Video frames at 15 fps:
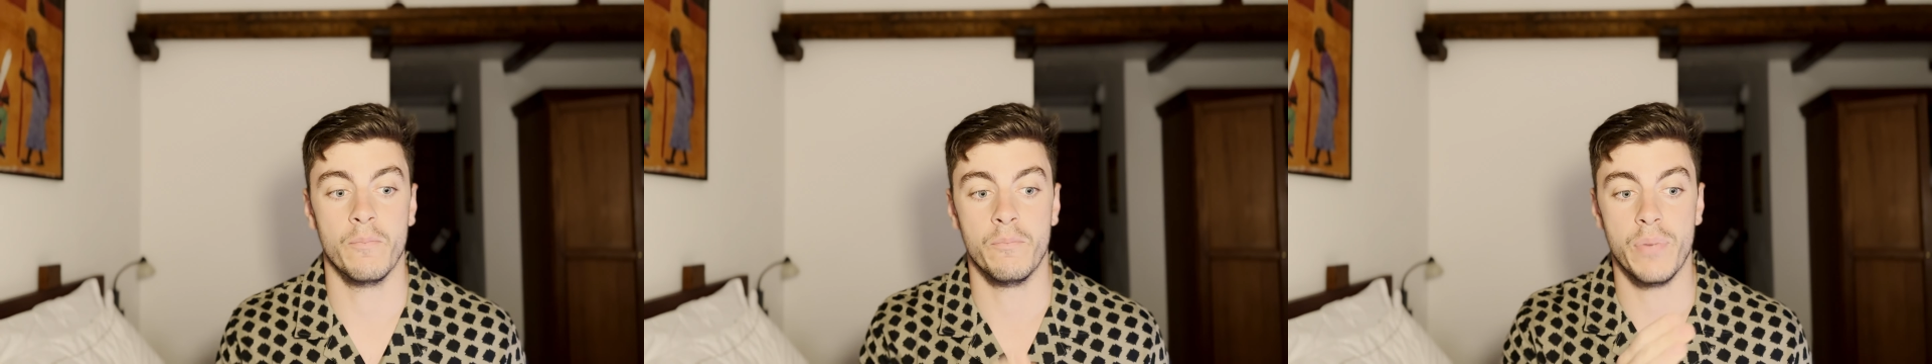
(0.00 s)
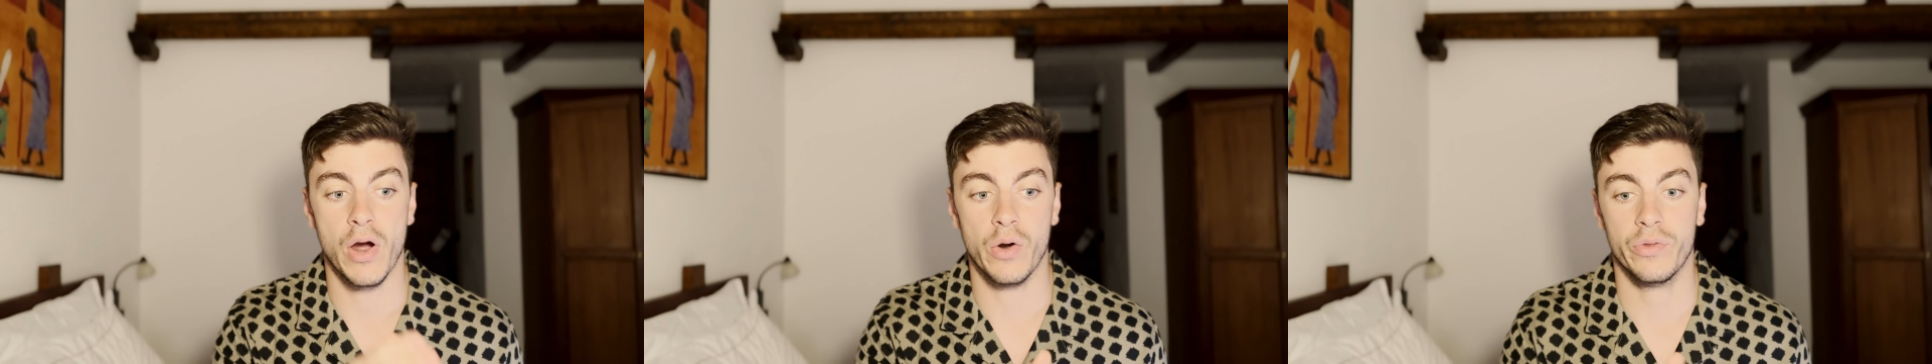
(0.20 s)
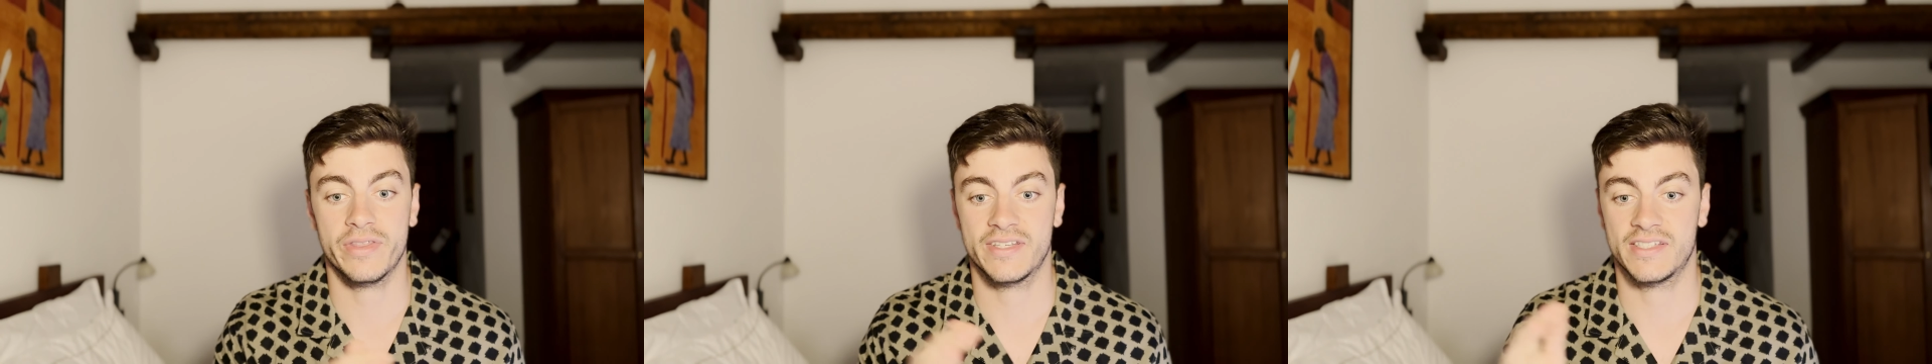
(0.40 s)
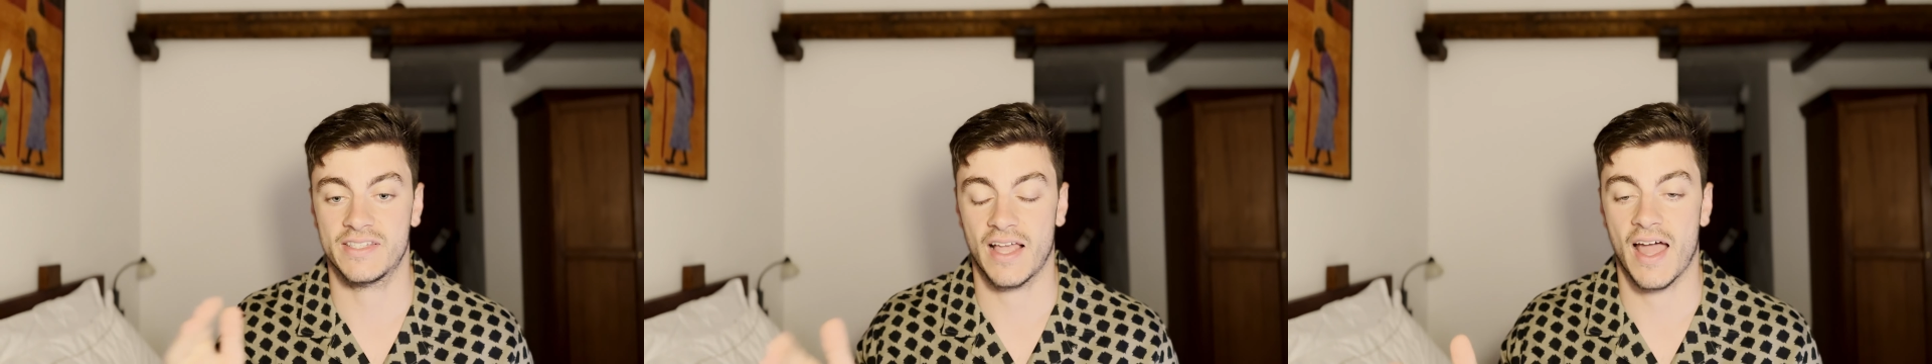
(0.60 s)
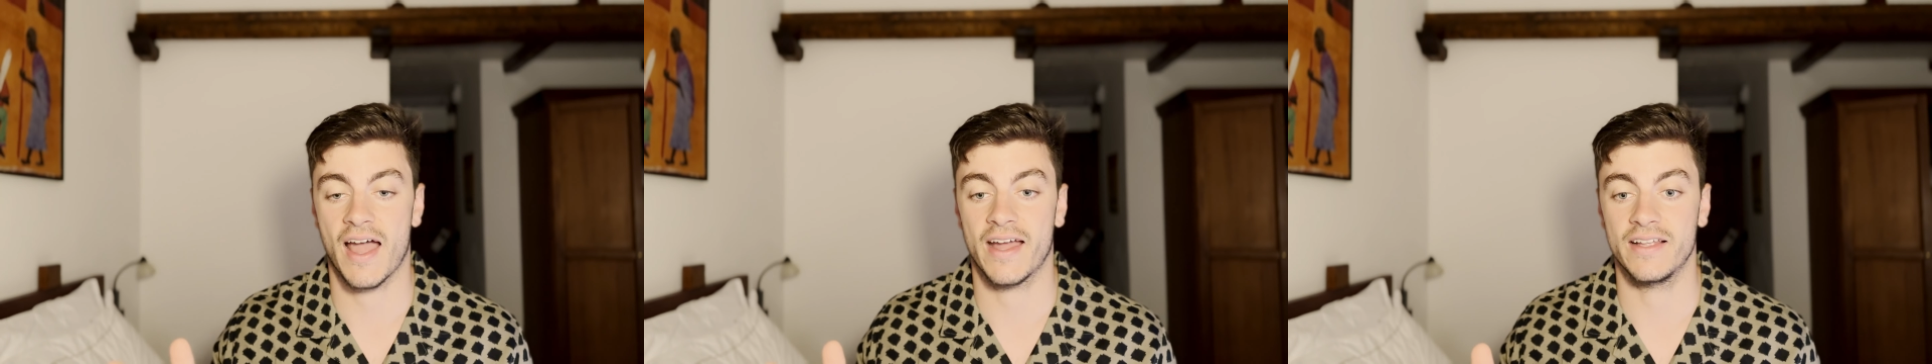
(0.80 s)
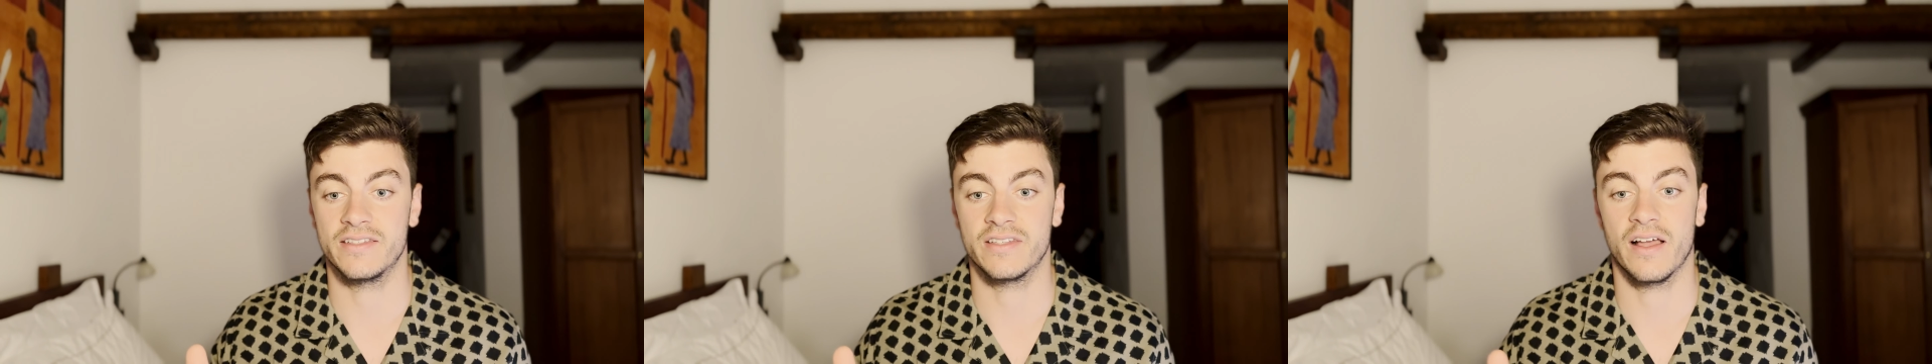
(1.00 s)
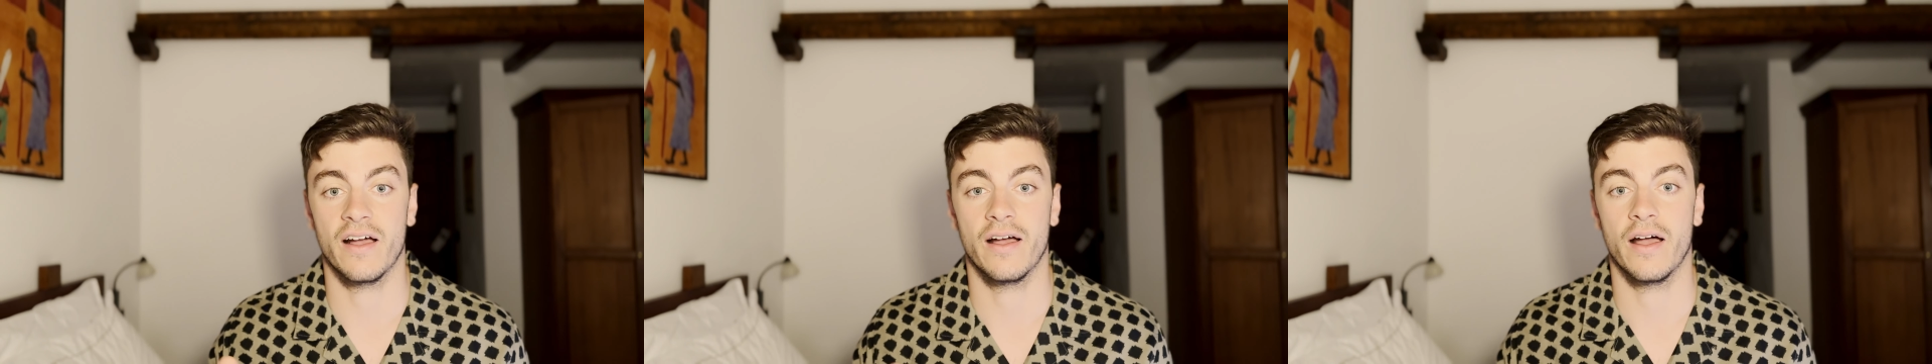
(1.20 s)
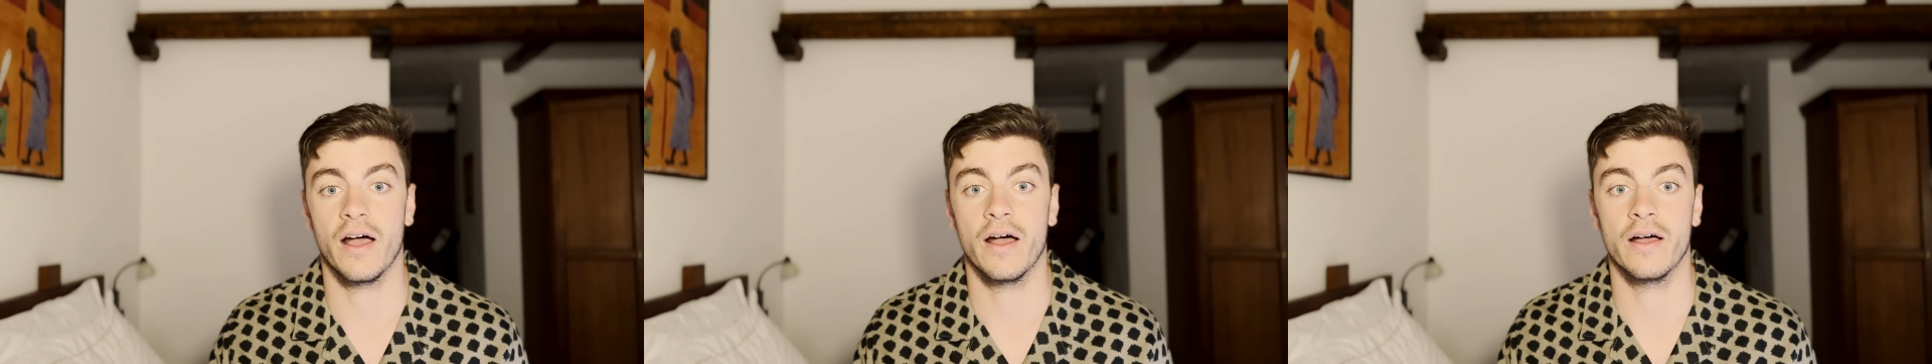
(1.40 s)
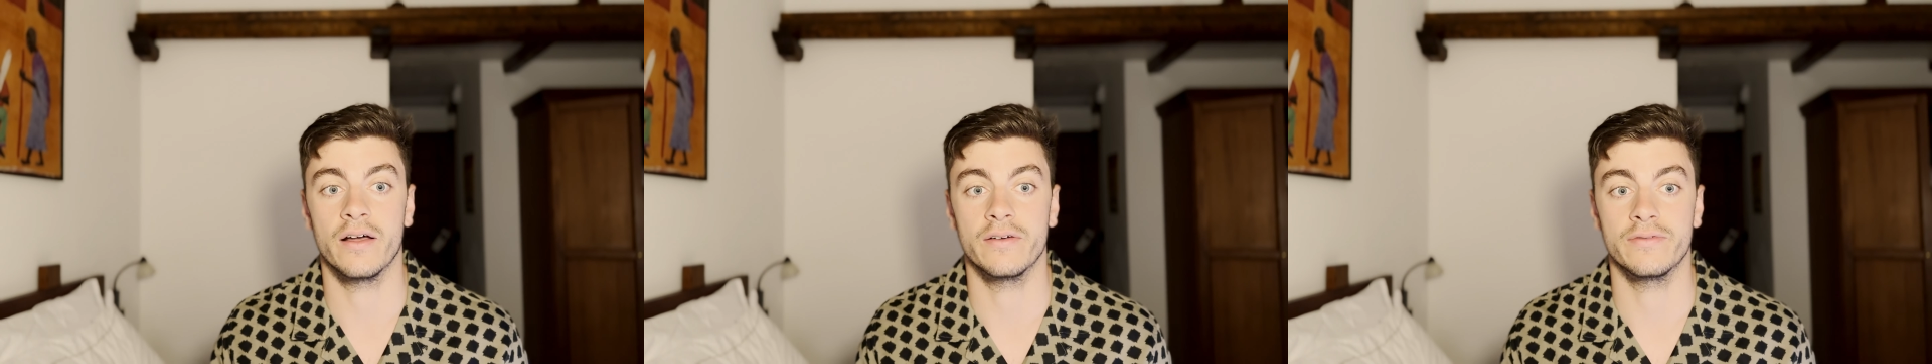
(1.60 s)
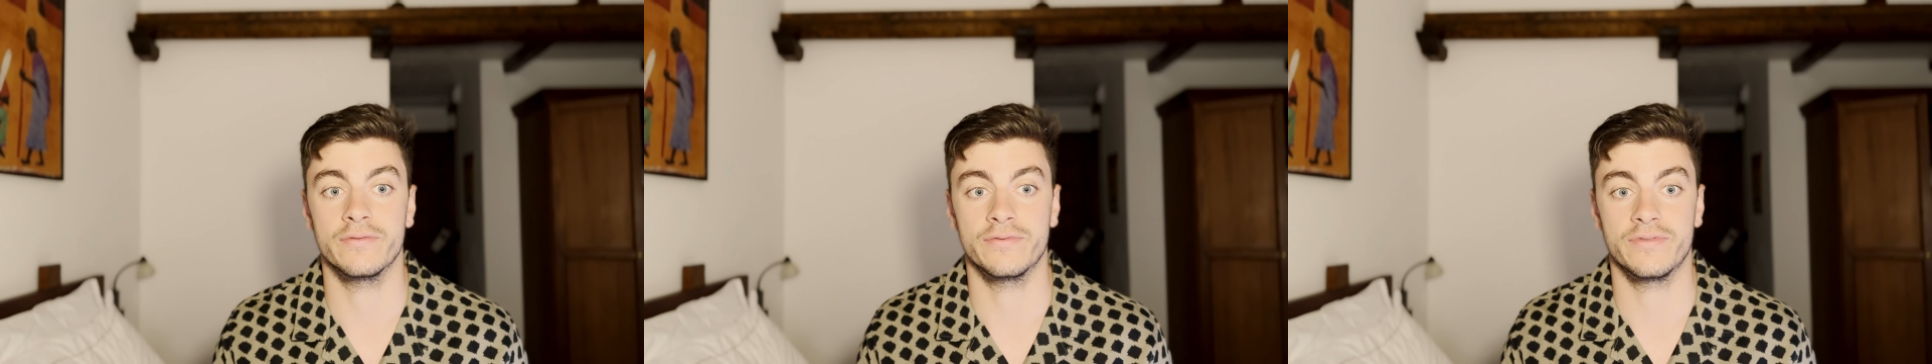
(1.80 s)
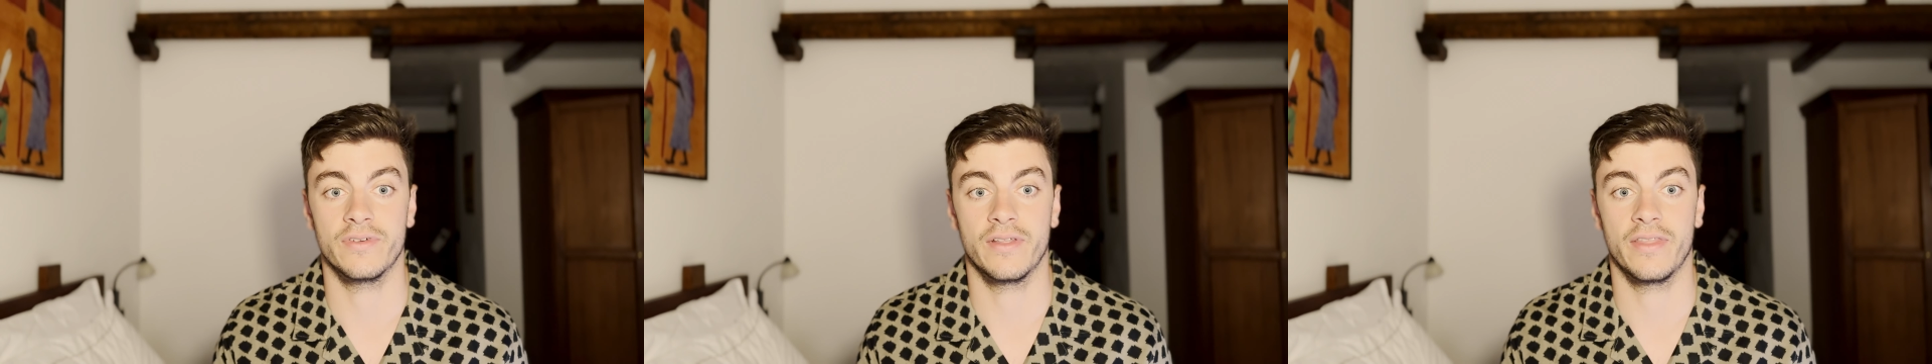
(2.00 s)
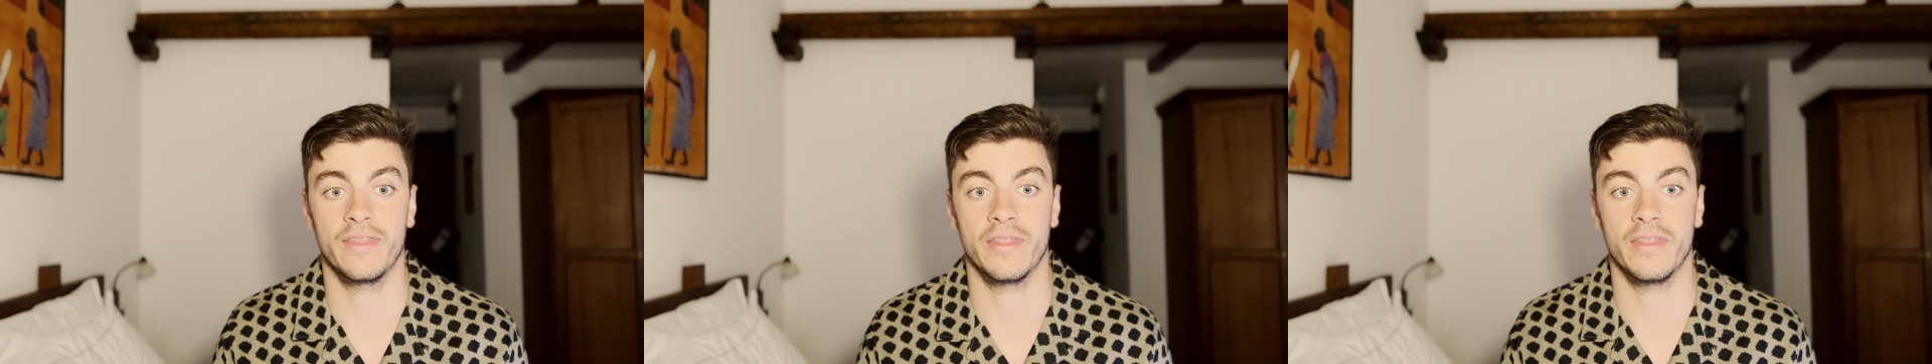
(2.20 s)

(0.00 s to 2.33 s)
both sides of